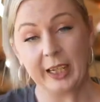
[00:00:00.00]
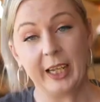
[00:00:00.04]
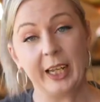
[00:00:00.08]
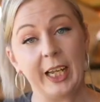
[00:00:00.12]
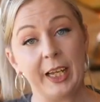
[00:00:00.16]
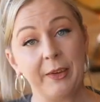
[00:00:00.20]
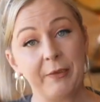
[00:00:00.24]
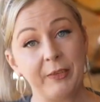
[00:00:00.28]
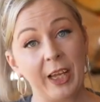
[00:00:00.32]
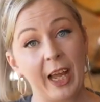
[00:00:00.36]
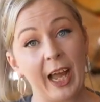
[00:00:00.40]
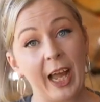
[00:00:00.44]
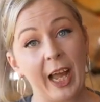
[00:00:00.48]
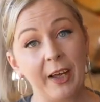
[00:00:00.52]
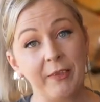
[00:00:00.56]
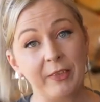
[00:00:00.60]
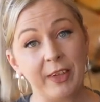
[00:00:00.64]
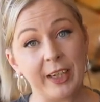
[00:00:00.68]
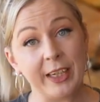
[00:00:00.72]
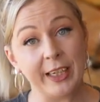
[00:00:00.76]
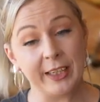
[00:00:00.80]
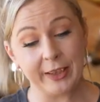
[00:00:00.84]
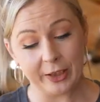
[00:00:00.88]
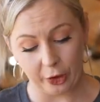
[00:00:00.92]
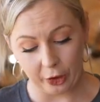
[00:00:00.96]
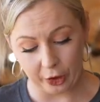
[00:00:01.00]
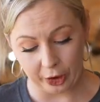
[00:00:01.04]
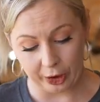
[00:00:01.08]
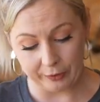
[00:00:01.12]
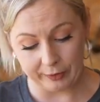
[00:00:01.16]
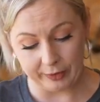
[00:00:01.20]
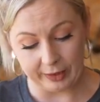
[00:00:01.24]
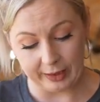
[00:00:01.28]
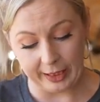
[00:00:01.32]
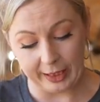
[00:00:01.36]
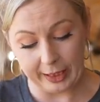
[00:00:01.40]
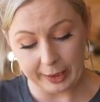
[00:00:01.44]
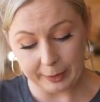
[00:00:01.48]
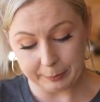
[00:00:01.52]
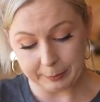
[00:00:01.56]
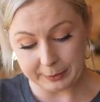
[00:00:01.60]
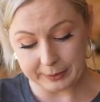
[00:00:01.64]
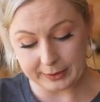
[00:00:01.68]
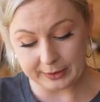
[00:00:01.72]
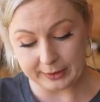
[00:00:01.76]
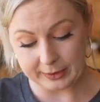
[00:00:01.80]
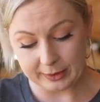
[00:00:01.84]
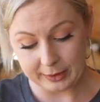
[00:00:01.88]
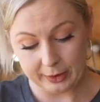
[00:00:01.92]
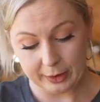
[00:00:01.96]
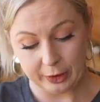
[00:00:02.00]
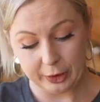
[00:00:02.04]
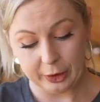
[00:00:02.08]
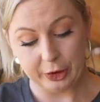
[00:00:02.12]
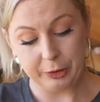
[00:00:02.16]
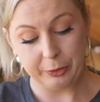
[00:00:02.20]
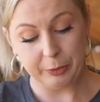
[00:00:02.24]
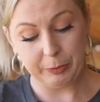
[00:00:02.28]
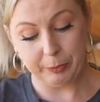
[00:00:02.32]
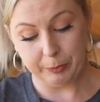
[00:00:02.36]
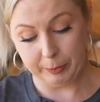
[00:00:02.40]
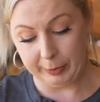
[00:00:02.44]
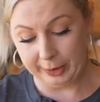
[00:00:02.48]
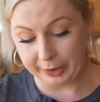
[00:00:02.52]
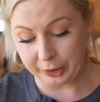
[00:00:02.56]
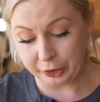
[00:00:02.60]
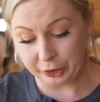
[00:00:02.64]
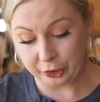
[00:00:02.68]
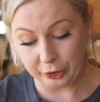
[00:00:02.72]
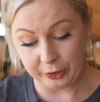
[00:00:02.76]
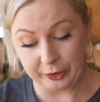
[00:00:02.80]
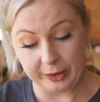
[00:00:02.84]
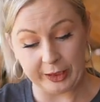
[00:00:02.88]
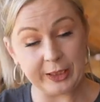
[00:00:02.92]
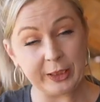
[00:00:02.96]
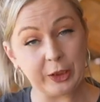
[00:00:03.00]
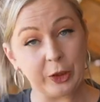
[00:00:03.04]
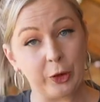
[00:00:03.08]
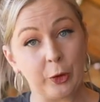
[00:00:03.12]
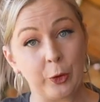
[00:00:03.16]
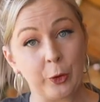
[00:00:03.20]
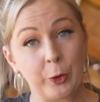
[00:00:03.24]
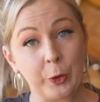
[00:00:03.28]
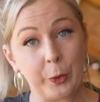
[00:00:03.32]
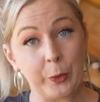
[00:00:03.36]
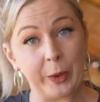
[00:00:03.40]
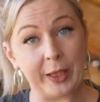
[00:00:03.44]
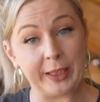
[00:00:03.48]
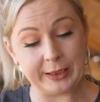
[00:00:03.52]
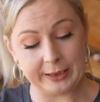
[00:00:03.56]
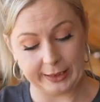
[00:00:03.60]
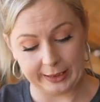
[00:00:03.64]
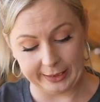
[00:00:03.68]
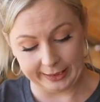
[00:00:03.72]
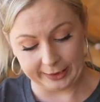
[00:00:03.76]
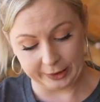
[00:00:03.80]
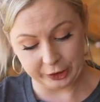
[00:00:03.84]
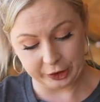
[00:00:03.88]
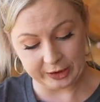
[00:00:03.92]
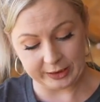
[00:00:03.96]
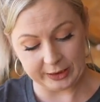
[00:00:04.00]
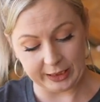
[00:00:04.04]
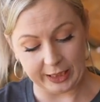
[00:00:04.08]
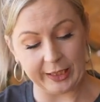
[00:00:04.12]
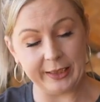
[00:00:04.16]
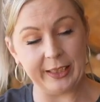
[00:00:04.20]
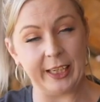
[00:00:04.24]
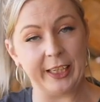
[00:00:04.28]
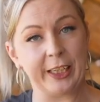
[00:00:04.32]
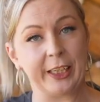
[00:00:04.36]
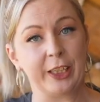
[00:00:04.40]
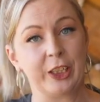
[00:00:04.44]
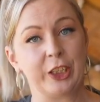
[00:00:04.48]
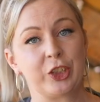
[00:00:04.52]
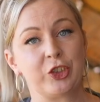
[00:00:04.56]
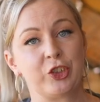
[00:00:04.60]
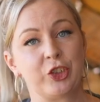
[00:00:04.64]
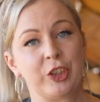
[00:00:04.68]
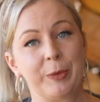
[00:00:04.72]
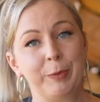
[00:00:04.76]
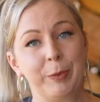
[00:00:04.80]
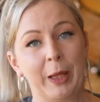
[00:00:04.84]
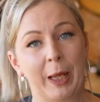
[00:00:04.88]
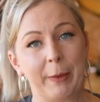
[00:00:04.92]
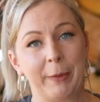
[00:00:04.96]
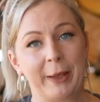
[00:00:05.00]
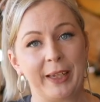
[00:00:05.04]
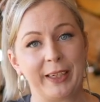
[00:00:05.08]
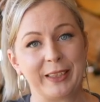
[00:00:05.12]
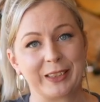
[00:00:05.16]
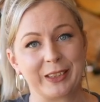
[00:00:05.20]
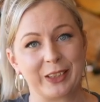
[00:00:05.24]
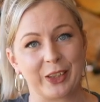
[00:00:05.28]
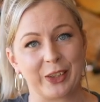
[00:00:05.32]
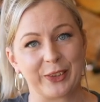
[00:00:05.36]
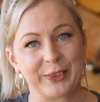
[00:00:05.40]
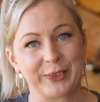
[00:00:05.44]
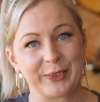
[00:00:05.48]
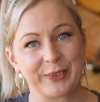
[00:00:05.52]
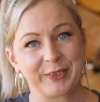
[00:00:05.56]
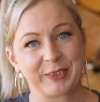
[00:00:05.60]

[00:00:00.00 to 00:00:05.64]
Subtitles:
If you have any that overlaps, make sure that it's all the way to the edges, and then you can just trim that piece off.